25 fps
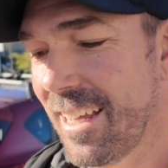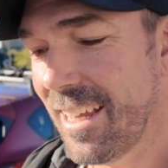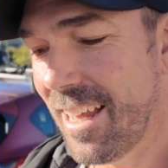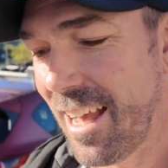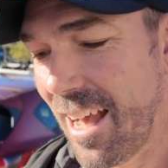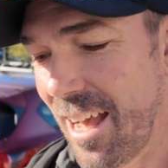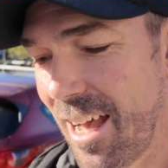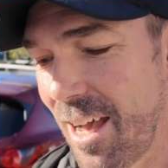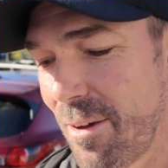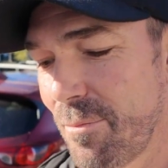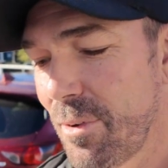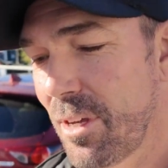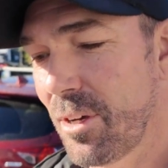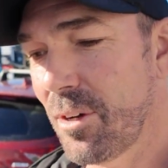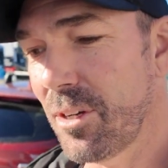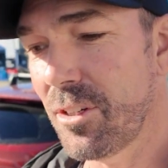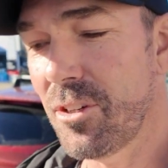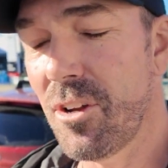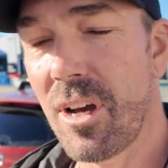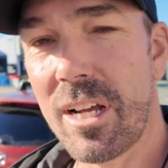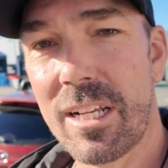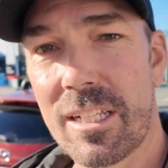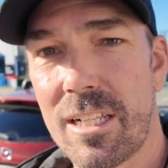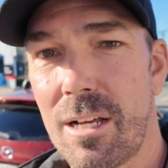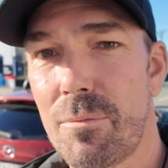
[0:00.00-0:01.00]
a
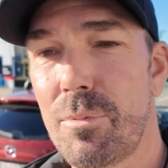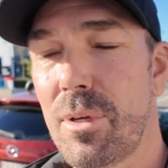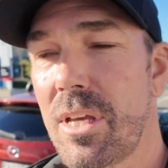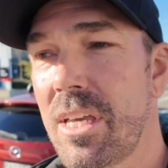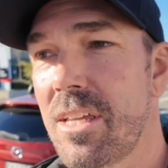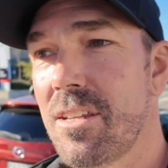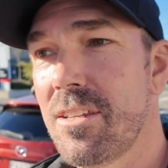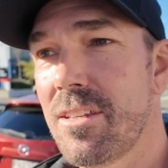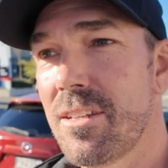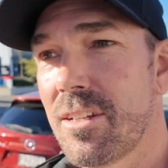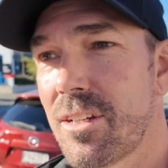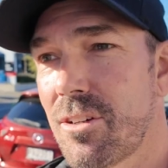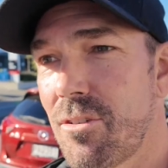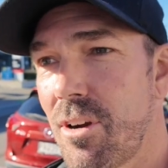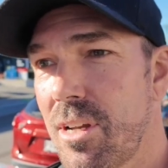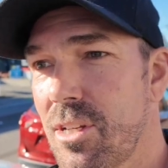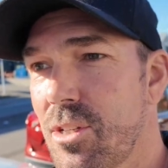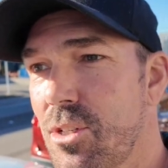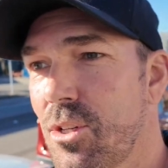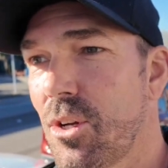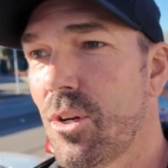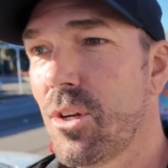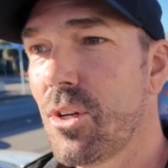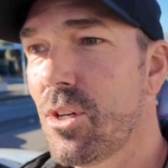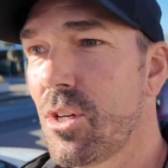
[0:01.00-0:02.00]
nightclub in
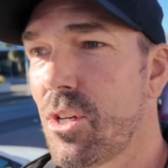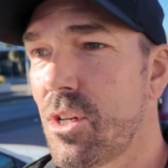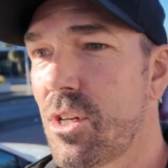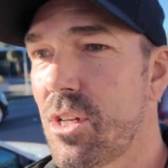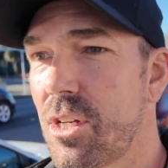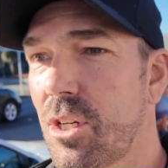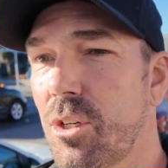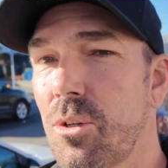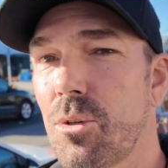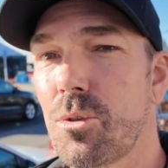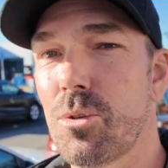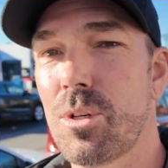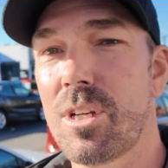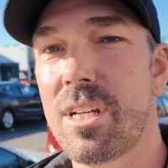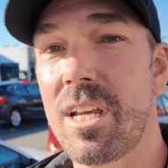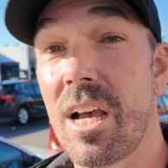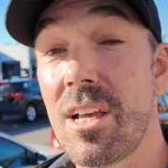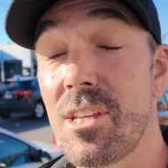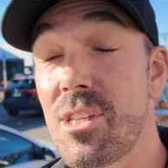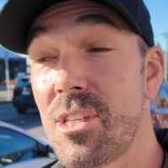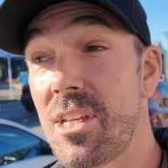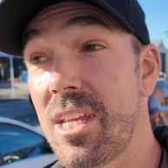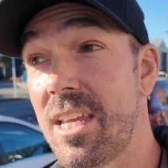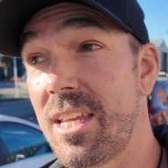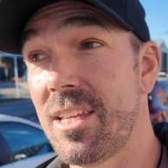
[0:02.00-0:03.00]
Christchurch called
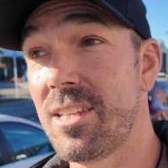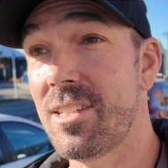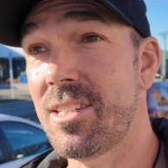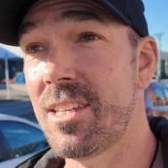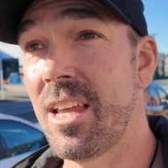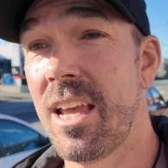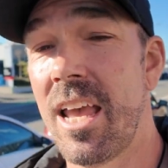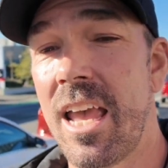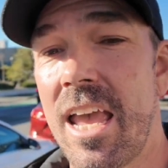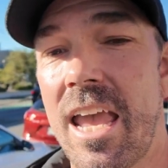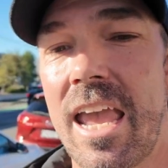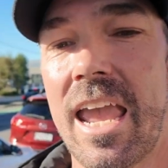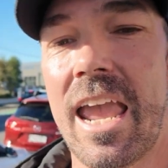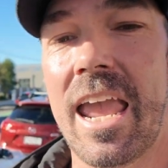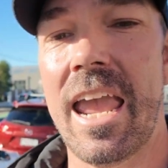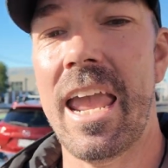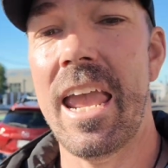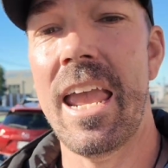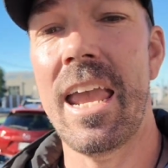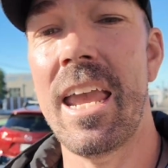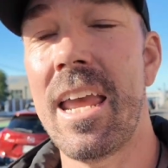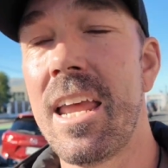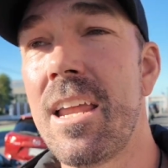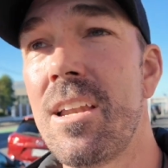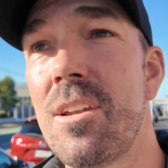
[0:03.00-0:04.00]
Gussy's.
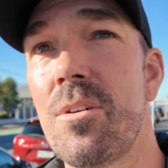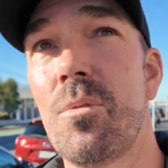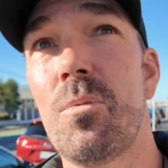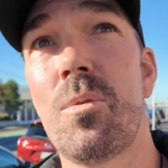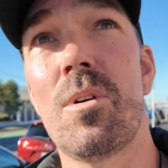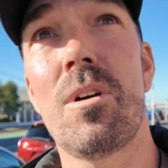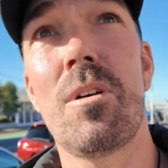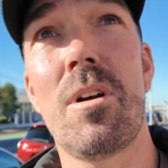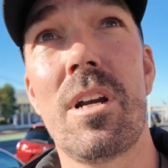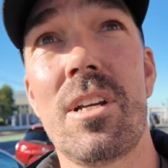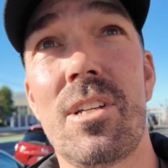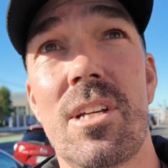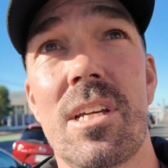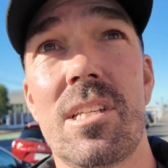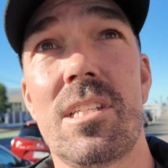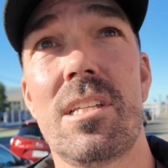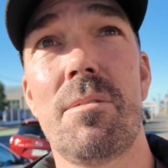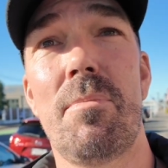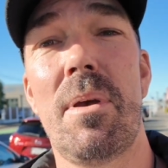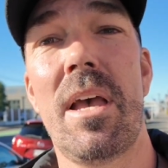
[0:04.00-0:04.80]
And we're just